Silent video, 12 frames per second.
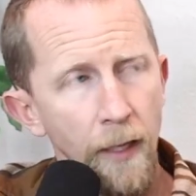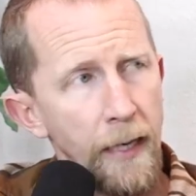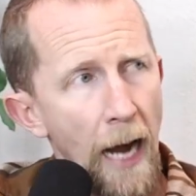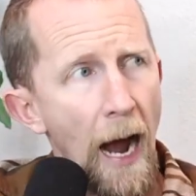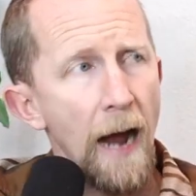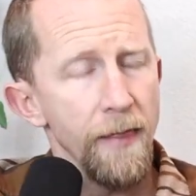
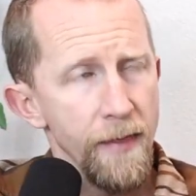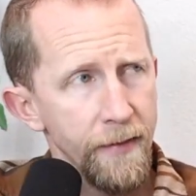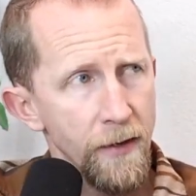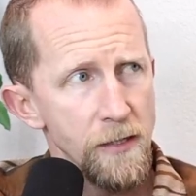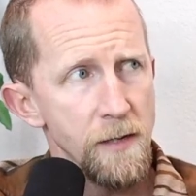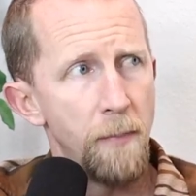Yeah, I think
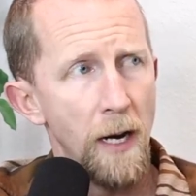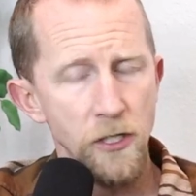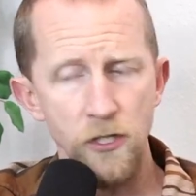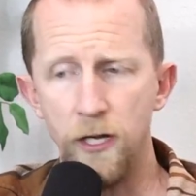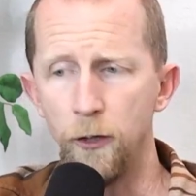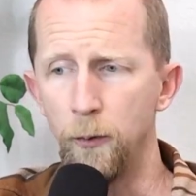there's a bunch
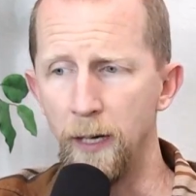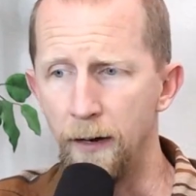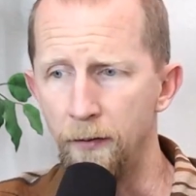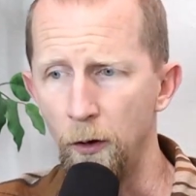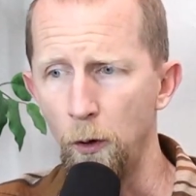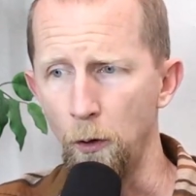that are reading
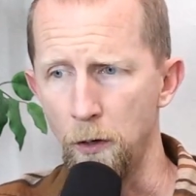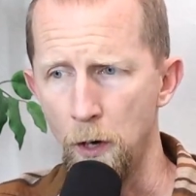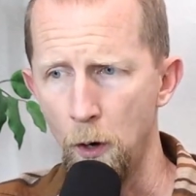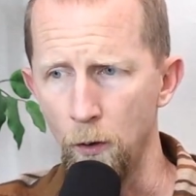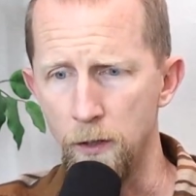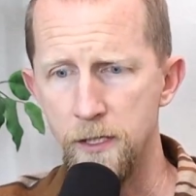their
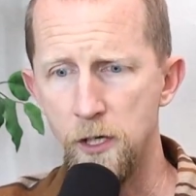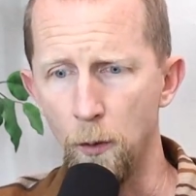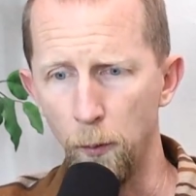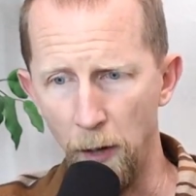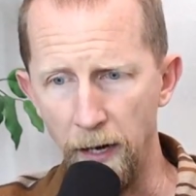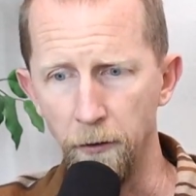horoscope
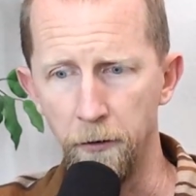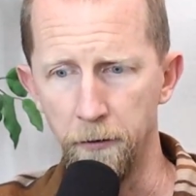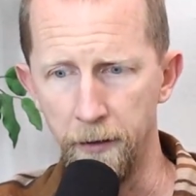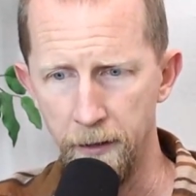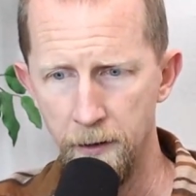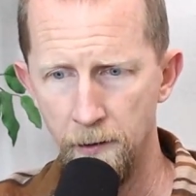regularly.